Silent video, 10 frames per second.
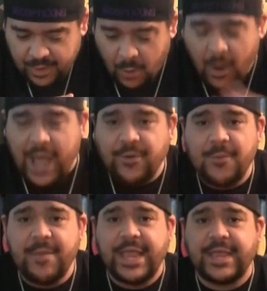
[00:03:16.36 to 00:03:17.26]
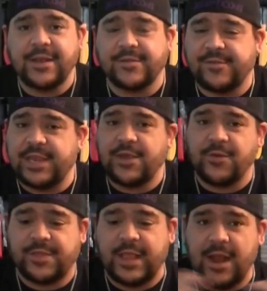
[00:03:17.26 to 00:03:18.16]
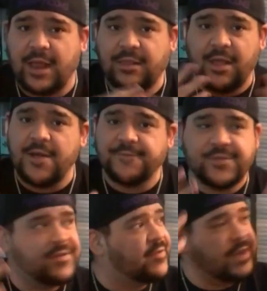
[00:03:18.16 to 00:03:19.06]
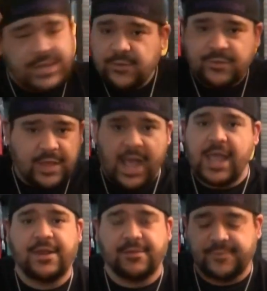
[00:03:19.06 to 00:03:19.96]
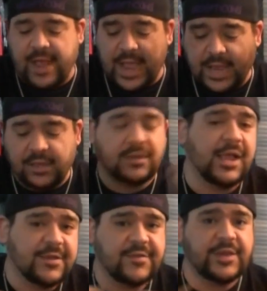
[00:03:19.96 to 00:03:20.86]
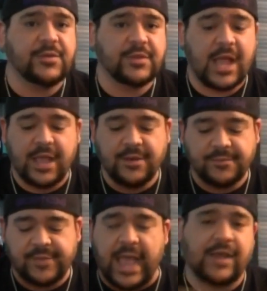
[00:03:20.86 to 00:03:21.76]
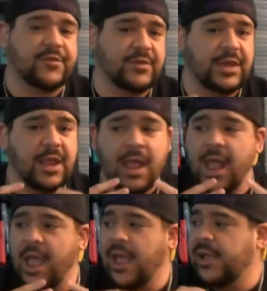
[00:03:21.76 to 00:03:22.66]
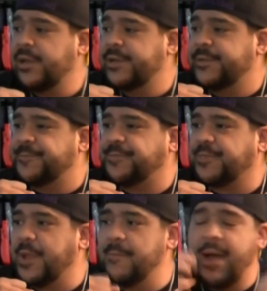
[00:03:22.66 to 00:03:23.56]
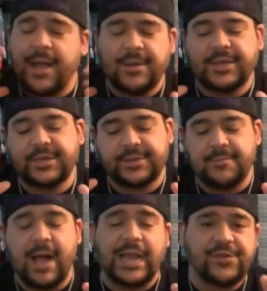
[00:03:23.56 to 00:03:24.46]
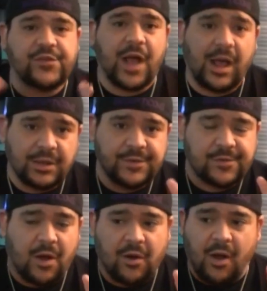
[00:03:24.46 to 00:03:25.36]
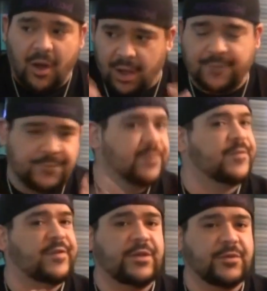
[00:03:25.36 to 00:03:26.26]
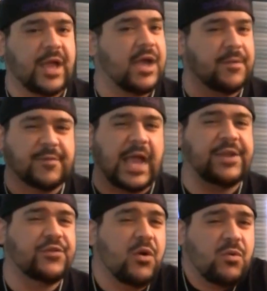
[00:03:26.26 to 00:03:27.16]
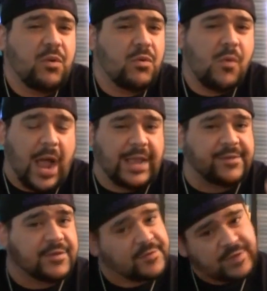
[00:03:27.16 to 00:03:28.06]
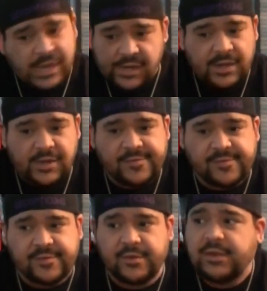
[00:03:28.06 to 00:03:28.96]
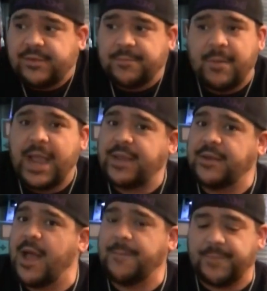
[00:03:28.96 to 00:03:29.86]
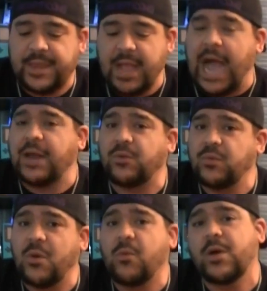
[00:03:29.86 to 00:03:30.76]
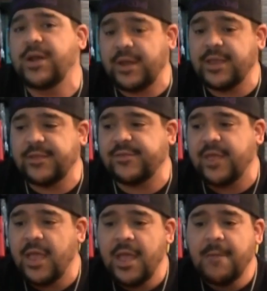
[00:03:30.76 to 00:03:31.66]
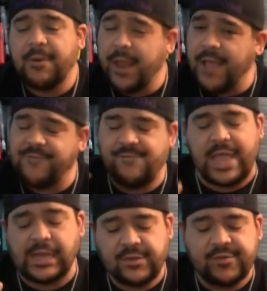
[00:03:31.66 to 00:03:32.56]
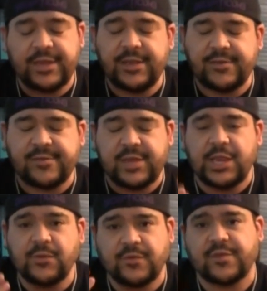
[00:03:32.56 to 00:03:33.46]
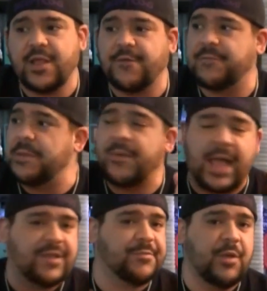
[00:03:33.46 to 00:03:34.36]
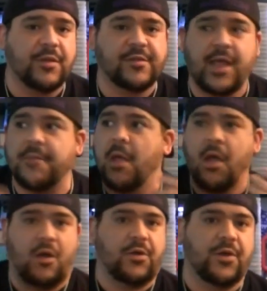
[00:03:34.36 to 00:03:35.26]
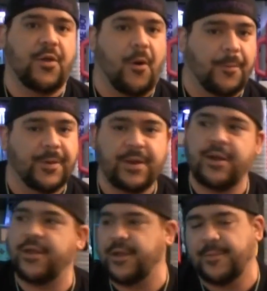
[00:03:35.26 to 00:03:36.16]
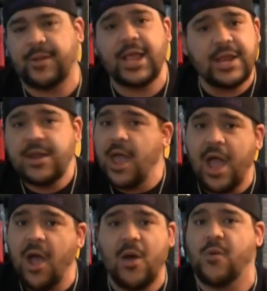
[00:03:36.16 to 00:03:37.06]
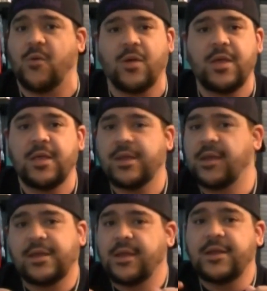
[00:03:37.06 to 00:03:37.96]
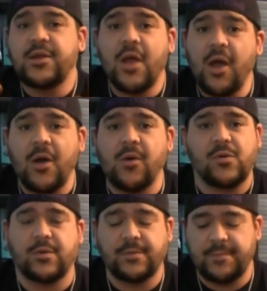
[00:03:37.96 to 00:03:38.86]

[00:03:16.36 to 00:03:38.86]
Well, I don't make it a secret that I love sealed items. I collect sealed items. Actually, my, my jollies are off of sealed items. I don't know why. It's a sickness. It might not be. I don't know what it is. But I fancy sealed stuff. People ask me all the time, are you going to open it? Are you going to play it? No! No!